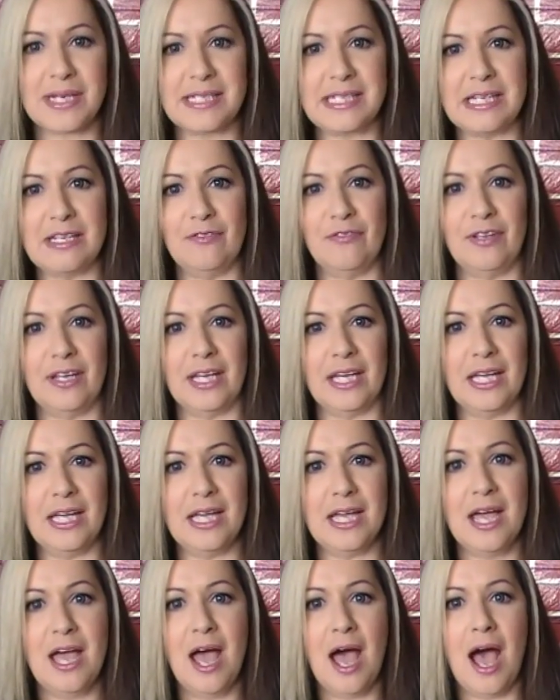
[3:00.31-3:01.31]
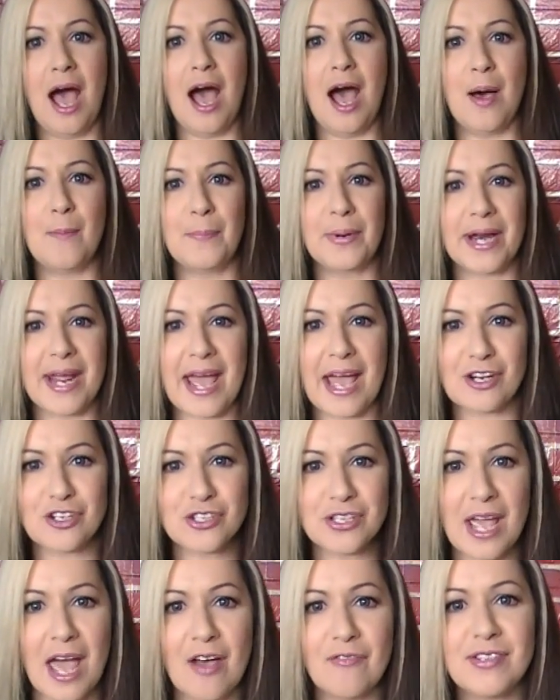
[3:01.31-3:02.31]
TV, but I
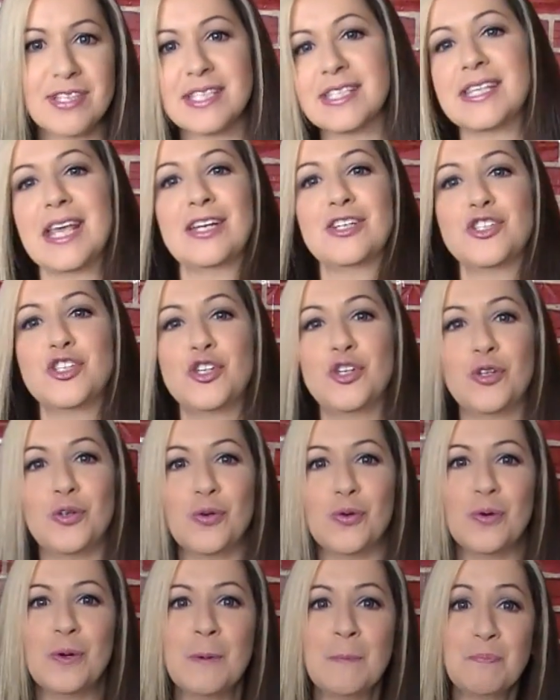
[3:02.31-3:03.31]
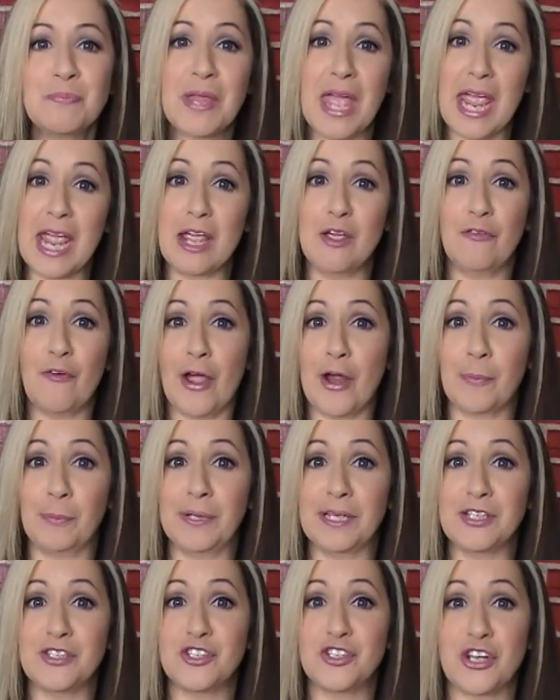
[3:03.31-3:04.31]
actually have it set to a
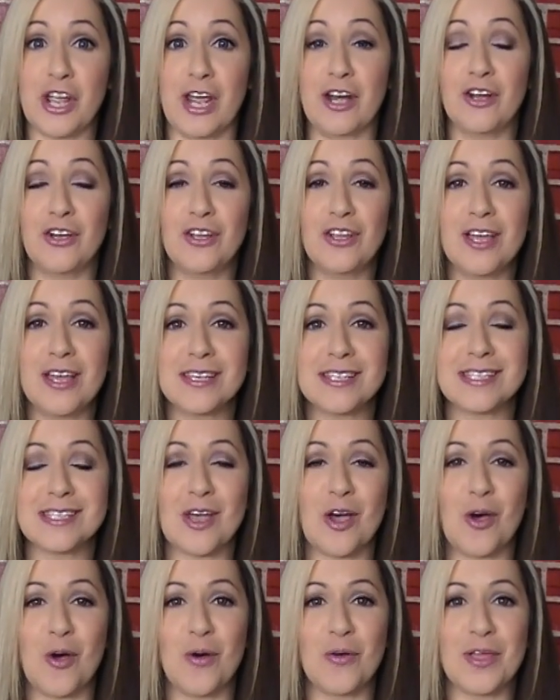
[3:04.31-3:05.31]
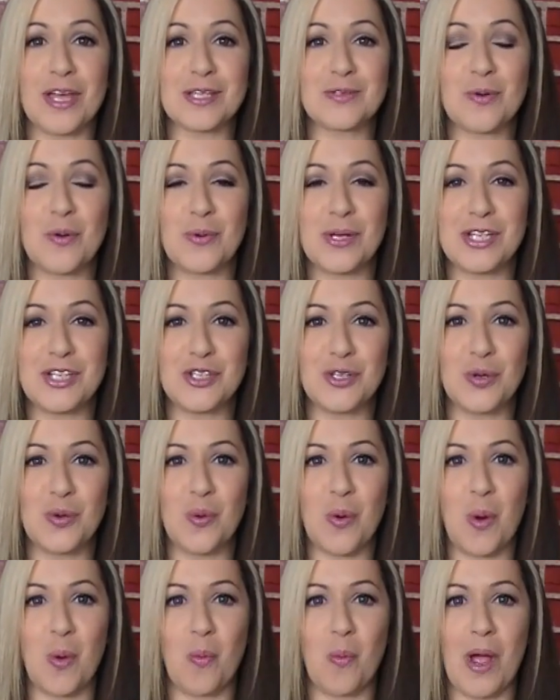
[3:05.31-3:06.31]
fireplace channel. So that's what we
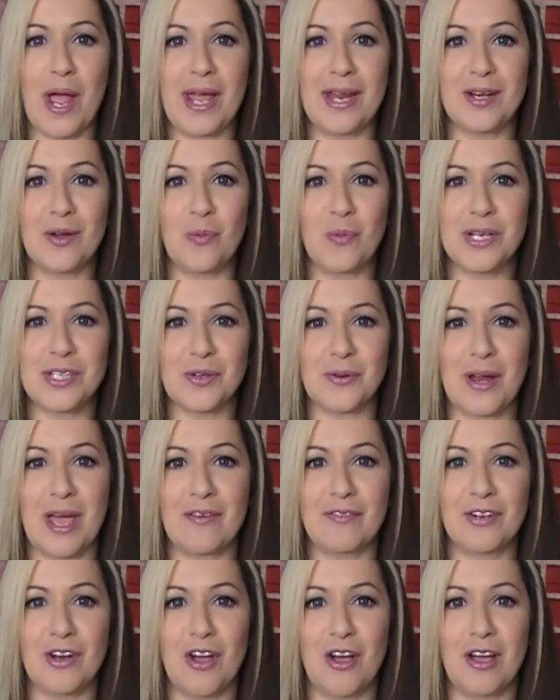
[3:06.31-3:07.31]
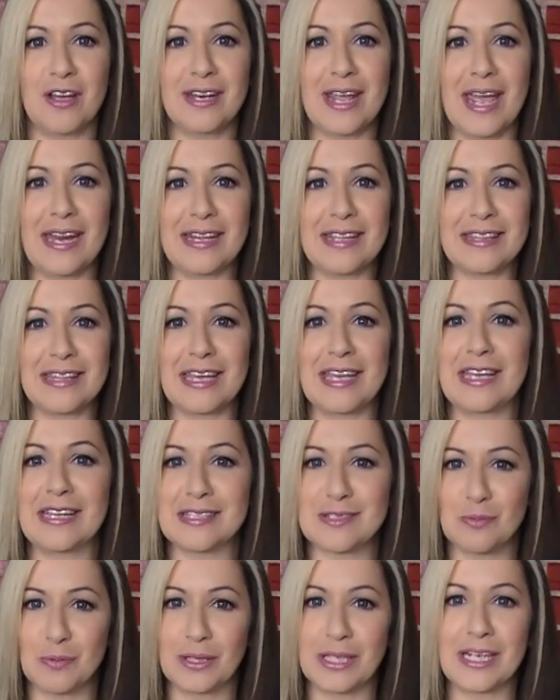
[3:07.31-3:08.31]
do when we don't have it on anything.
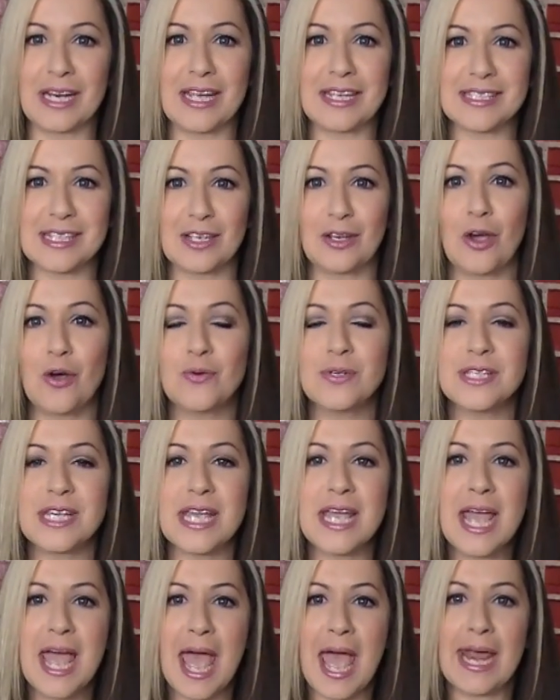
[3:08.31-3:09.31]
It's really nice and cozy.